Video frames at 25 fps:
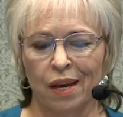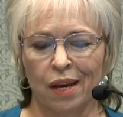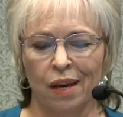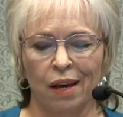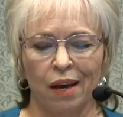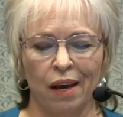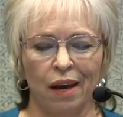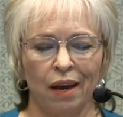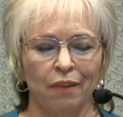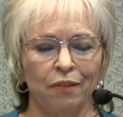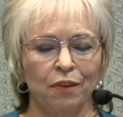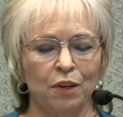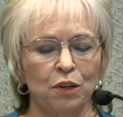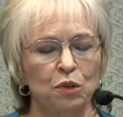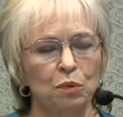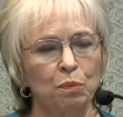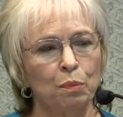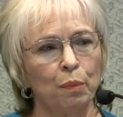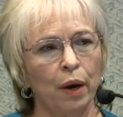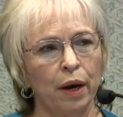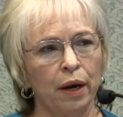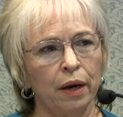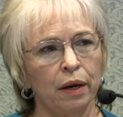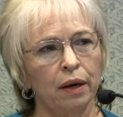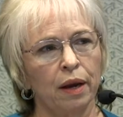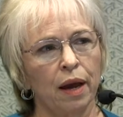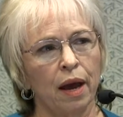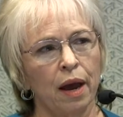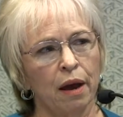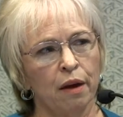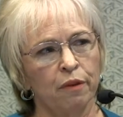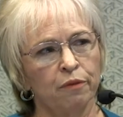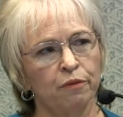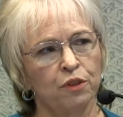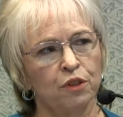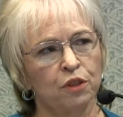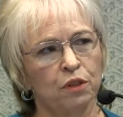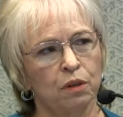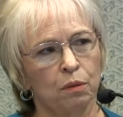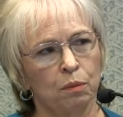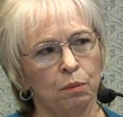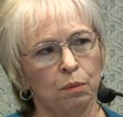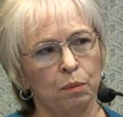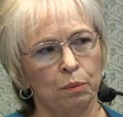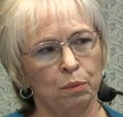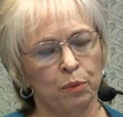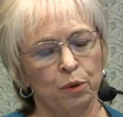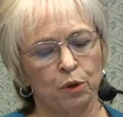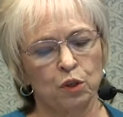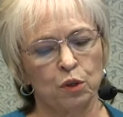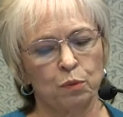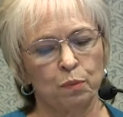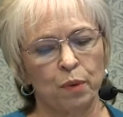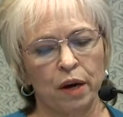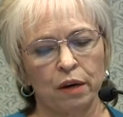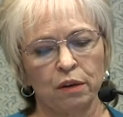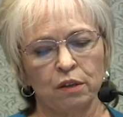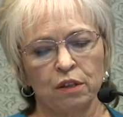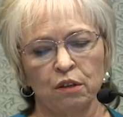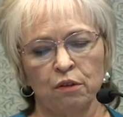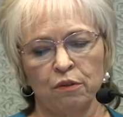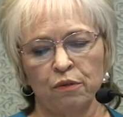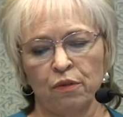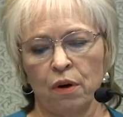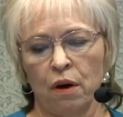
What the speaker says: And this might have some perspective